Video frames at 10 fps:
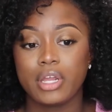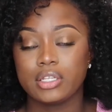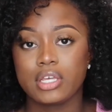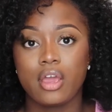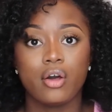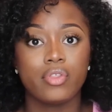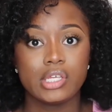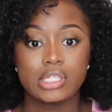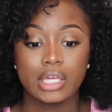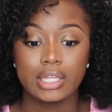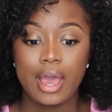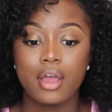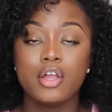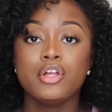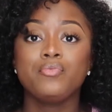mane and tail, things like
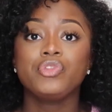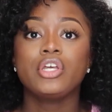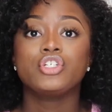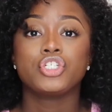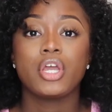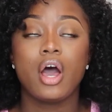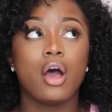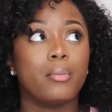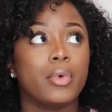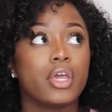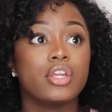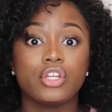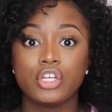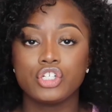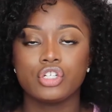that.
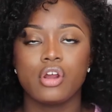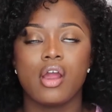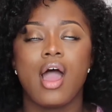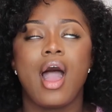Conditioner,